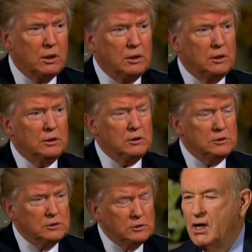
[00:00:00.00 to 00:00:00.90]
Let's talk about
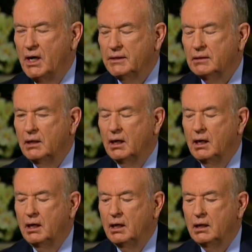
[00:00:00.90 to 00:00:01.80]
Iran.
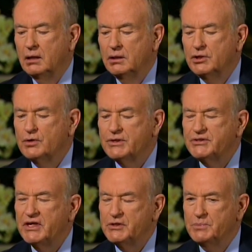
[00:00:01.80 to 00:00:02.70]
Your
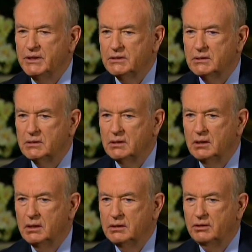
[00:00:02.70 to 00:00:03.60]
assessment,
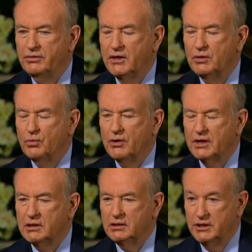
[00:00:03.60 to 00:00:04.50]
do you think we're on
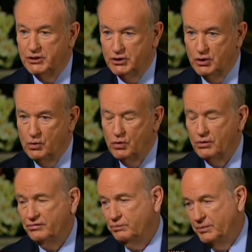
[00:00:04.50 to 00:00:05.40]
a collision
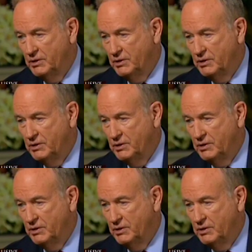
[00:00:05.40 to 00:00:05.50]
course, we